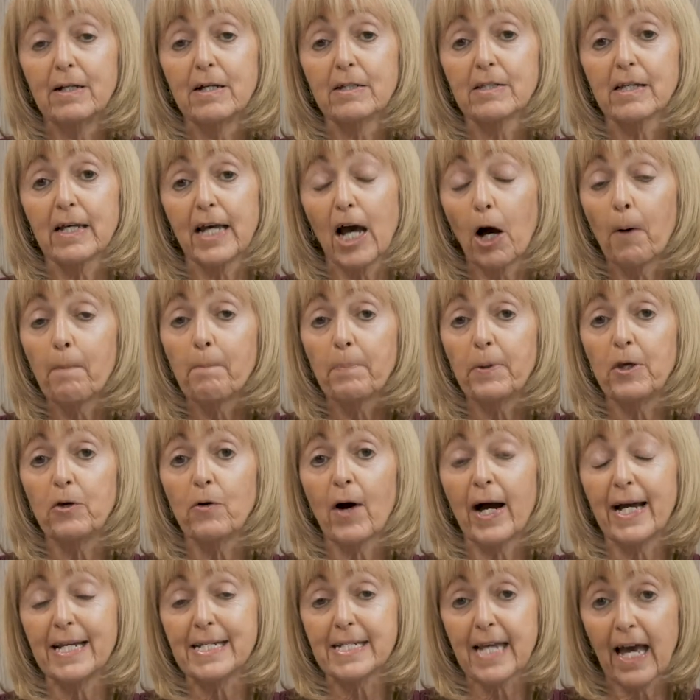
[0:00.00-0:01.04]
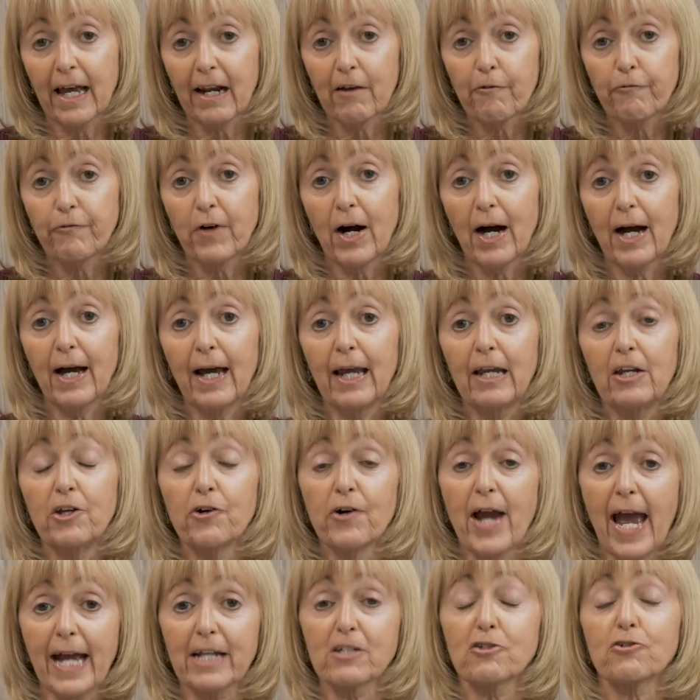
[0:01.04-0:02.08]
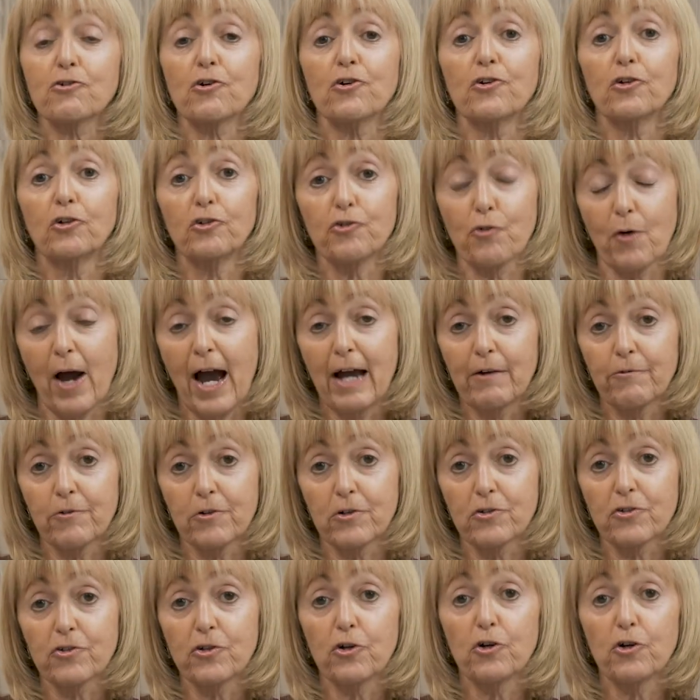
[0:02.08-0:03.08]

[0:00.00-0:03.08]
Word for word: to help you identify your external drivers,